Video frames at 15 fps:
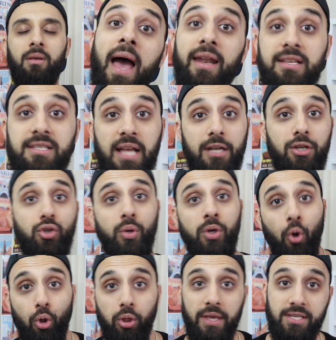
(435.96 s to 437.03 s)
And I started doing
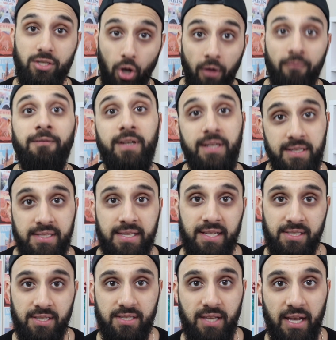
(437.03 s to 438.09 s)
all these confidence
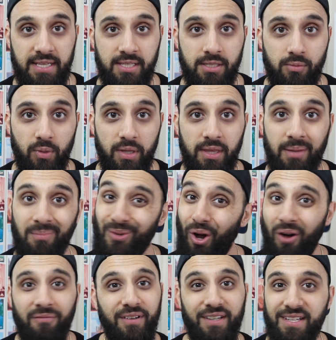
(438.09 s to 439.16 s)
exercises with him.
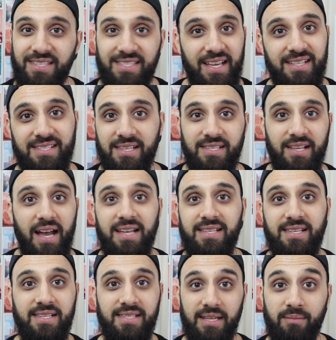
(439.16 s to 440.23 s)
Confidence
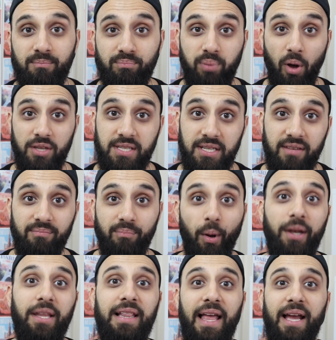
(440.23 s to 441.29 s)
exercises and positive
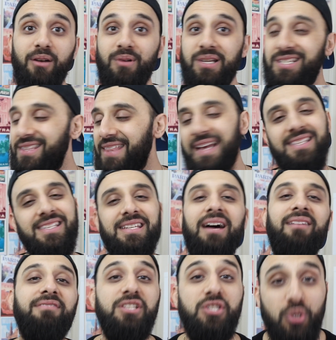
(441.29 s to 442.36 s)
body language, that
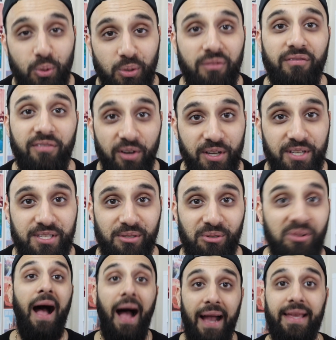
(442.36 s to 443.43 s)
stuff is
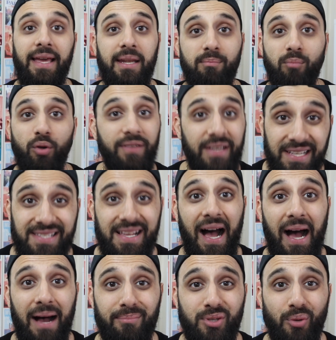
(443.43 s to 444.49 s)
universal. I get him moving his
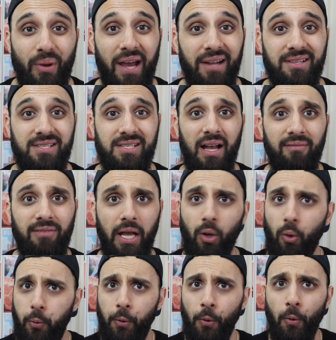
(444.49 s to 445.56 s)
arms around and stuff like,
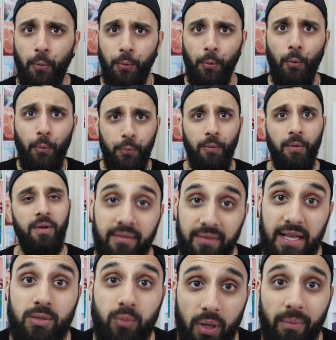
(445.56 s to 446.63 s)

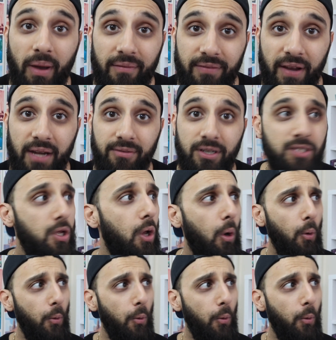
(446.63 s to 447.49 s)
that's one of my favorites.